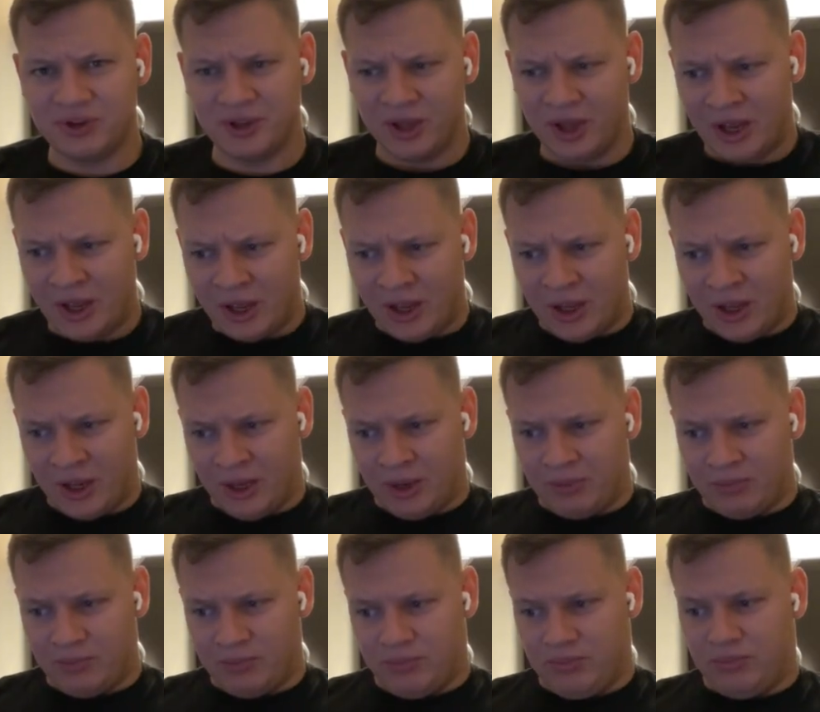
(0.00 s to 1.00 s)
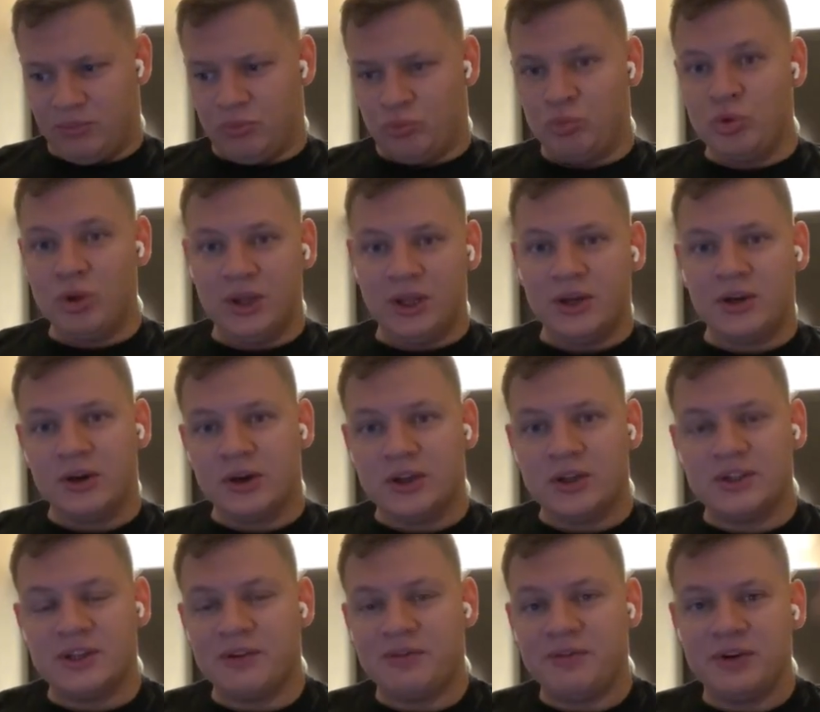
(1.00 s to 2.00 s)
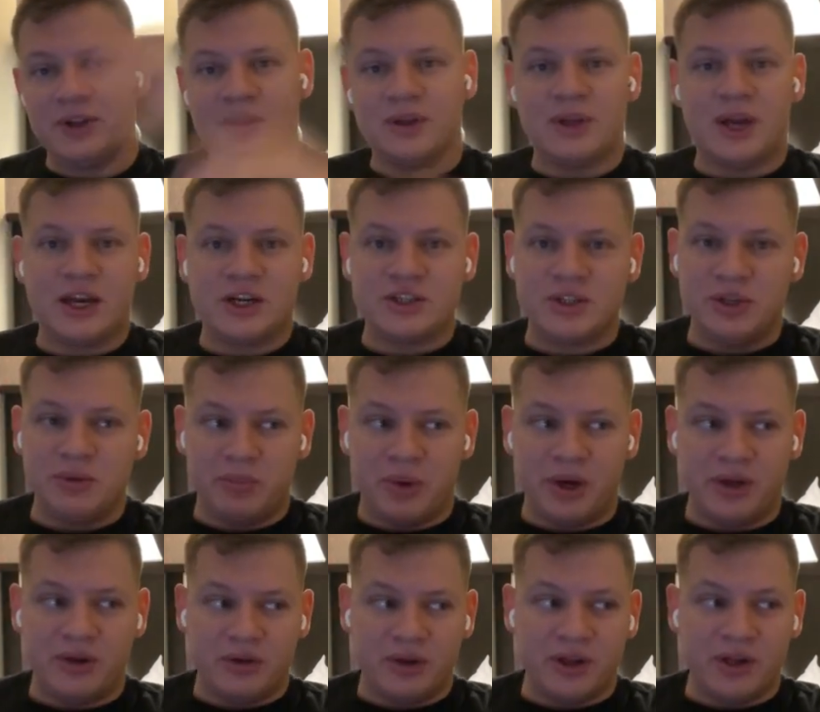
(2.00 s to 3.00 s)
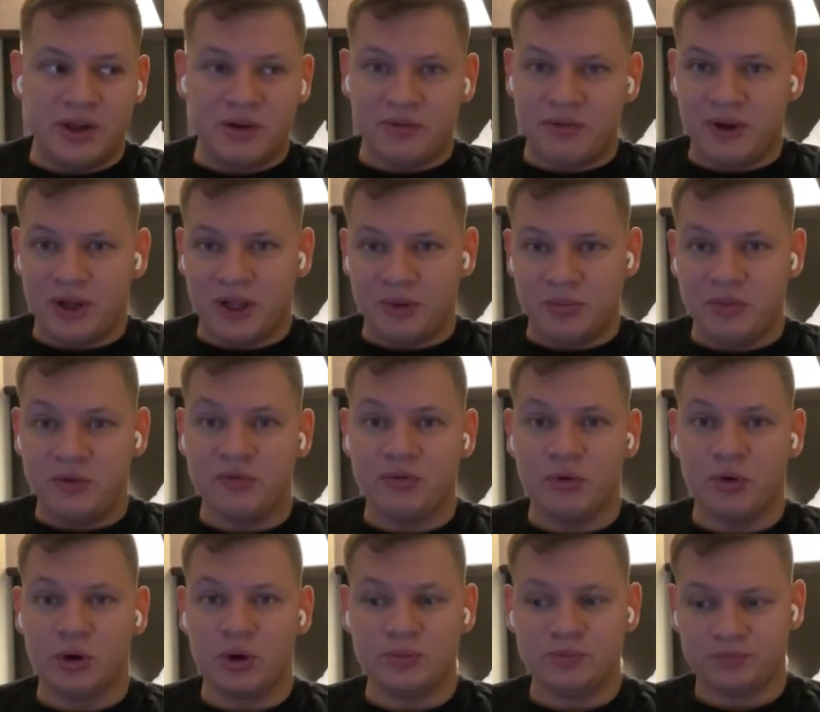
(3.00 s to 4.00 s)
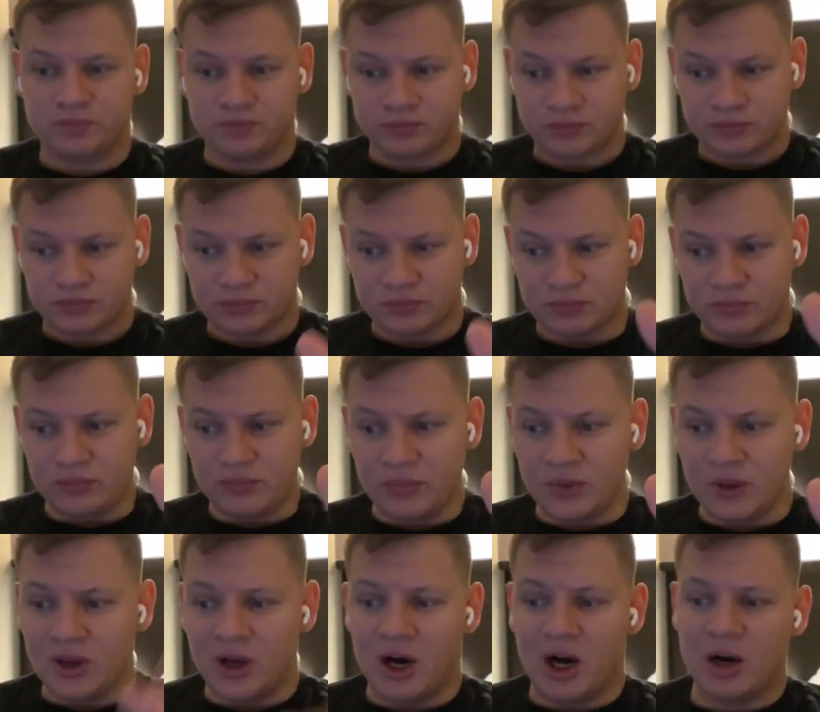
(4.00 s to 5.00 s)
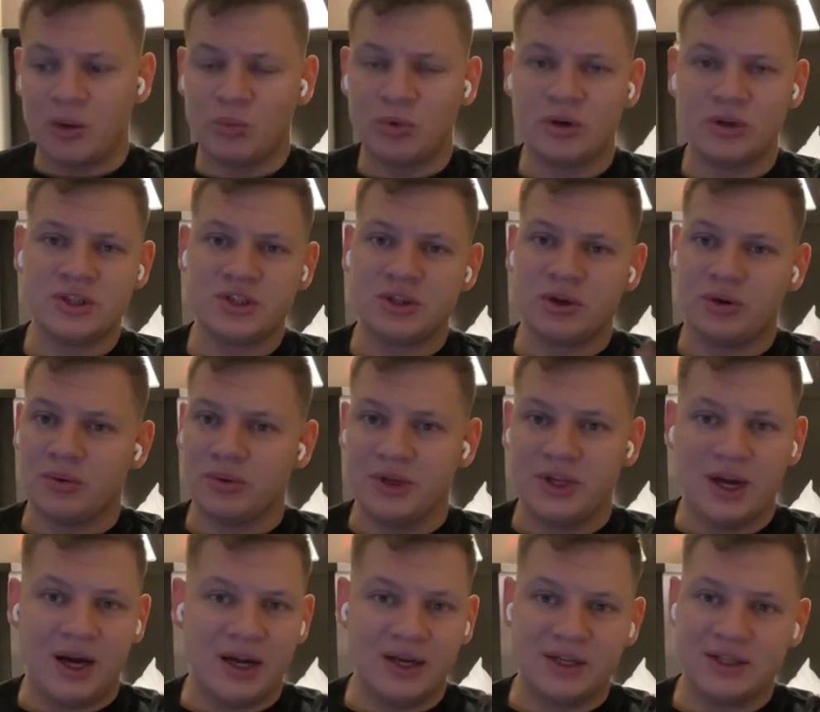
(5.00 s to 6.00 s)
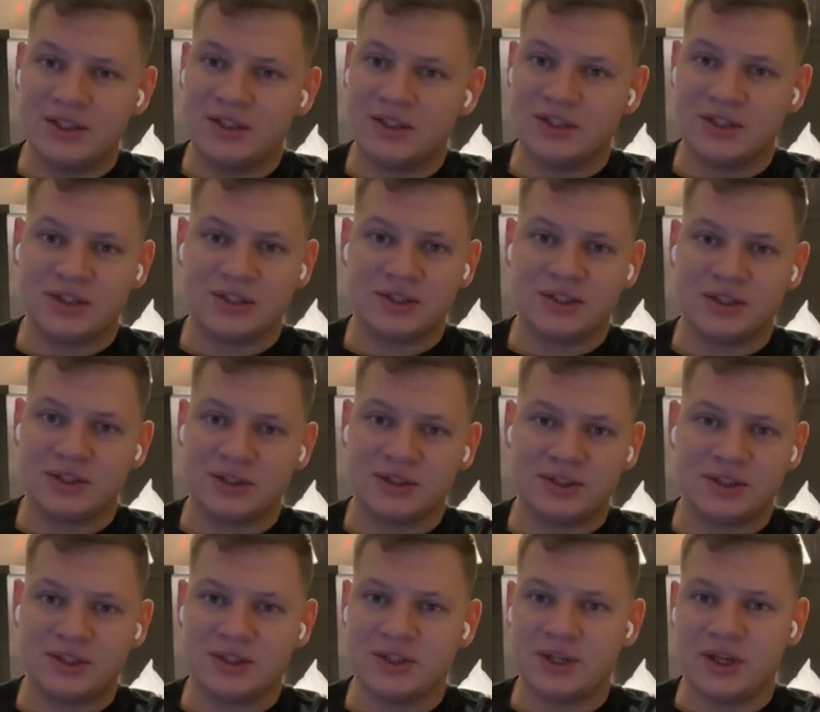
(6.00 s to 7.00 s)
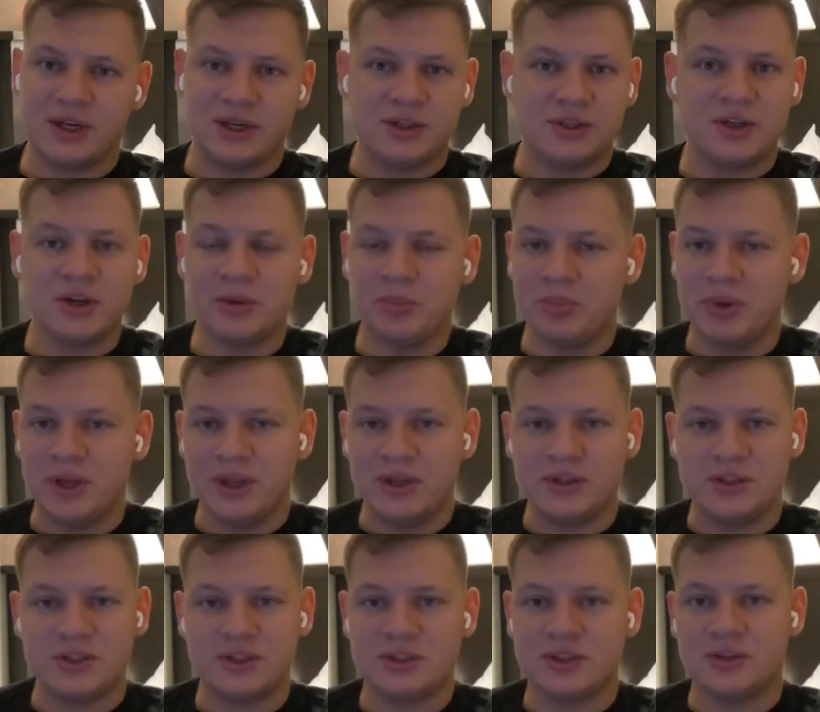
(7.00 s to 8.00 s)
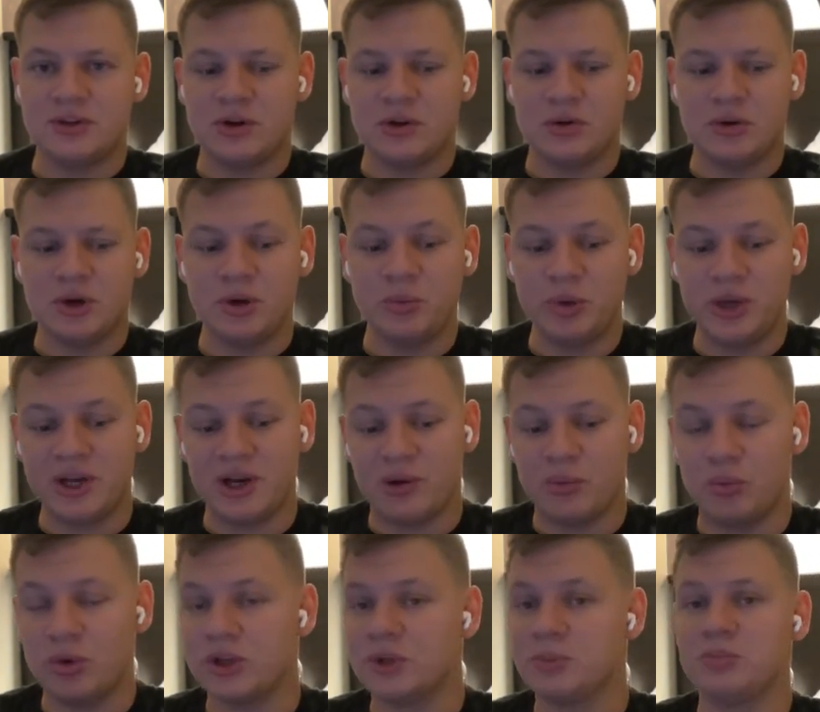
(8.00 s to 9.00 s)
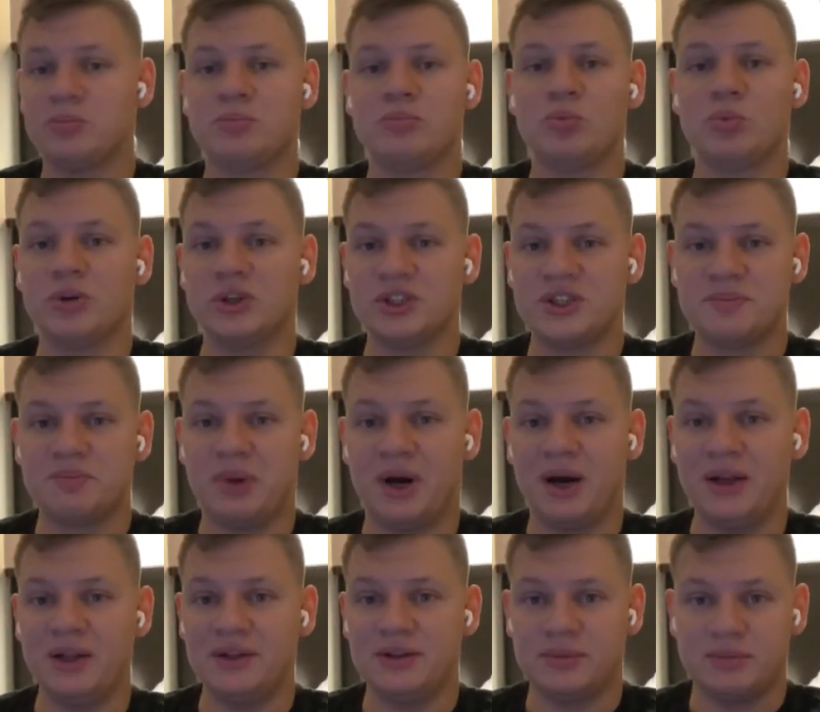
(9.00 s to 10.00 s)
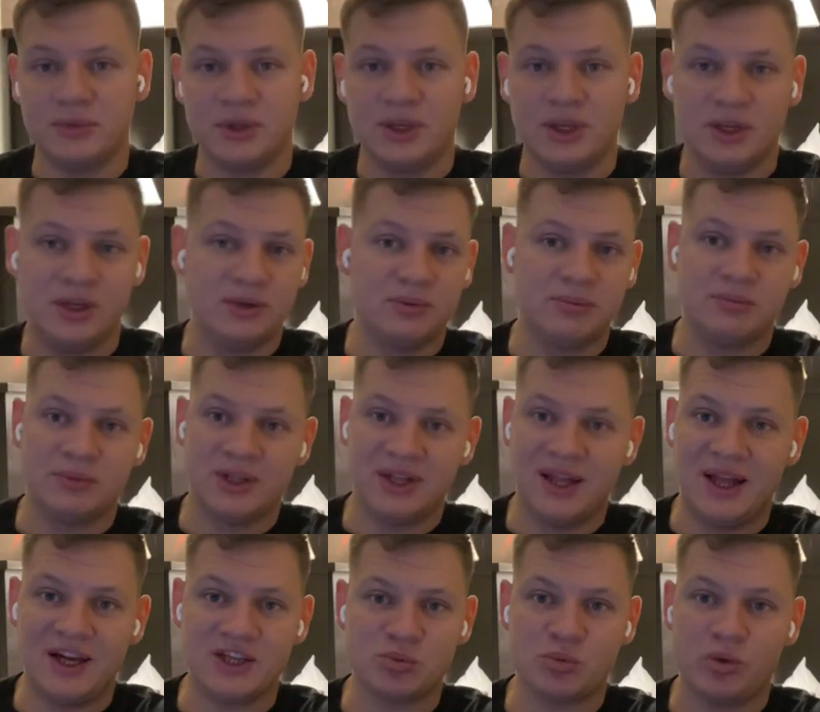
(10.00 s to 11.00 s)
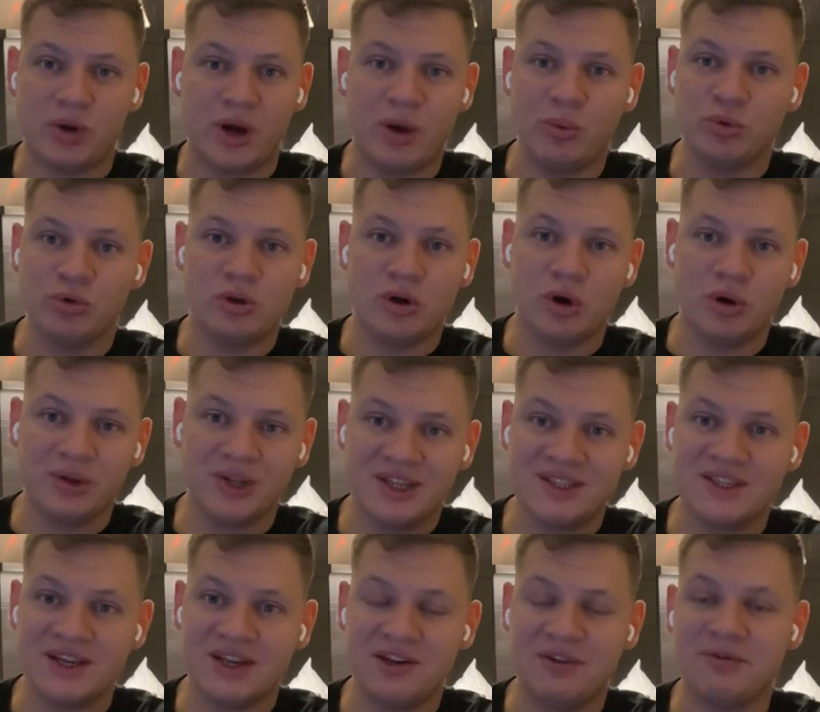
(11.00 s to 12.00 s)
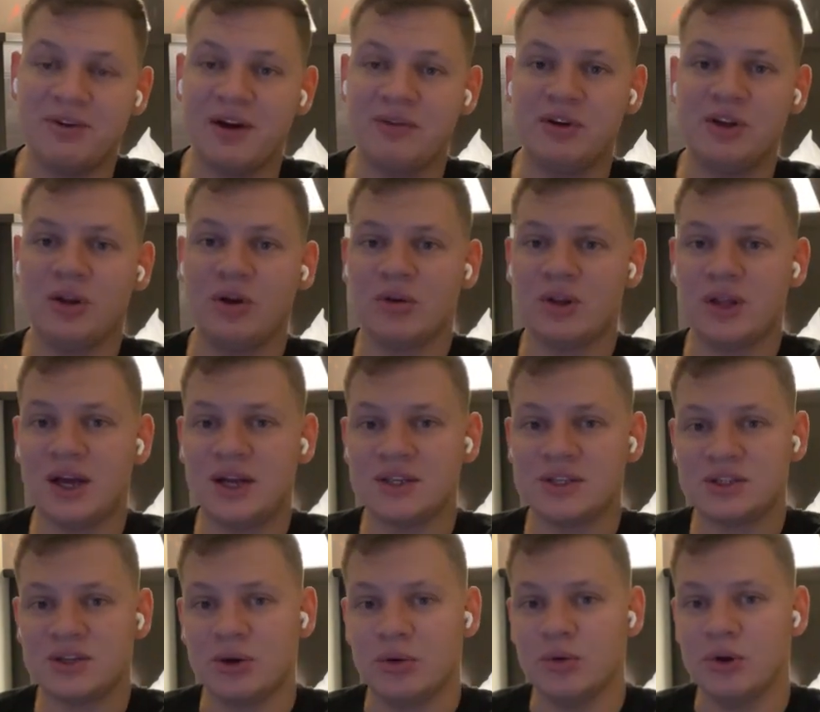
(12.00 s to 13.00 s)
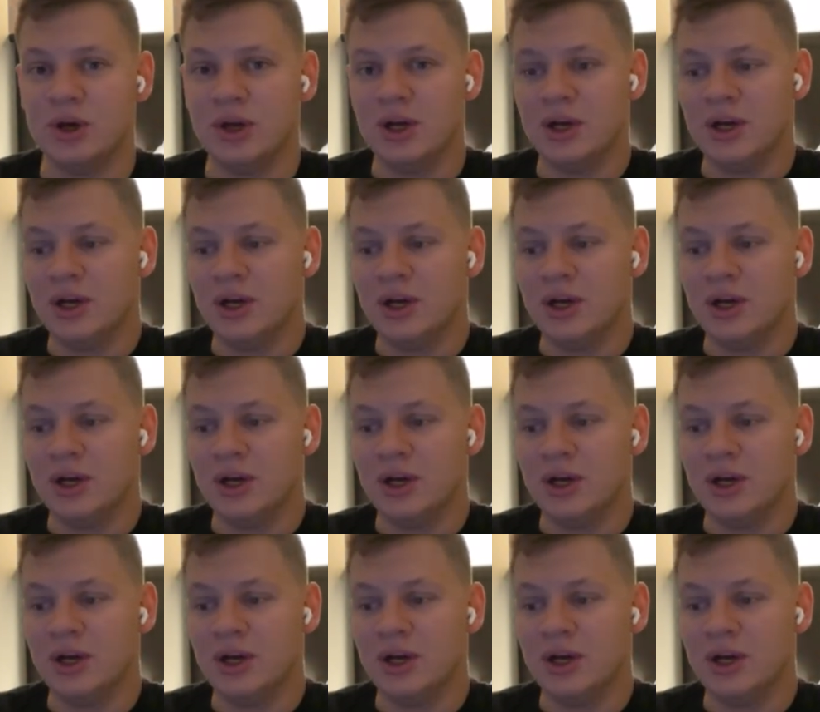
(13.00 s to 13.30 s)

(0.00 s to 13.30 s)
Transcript: feel really good. They feel actually better than they felt before. Armor. So Jan is just uh, just like compete, just you know. And we have one one spot in class where I would go. That's eighty five kilo class. So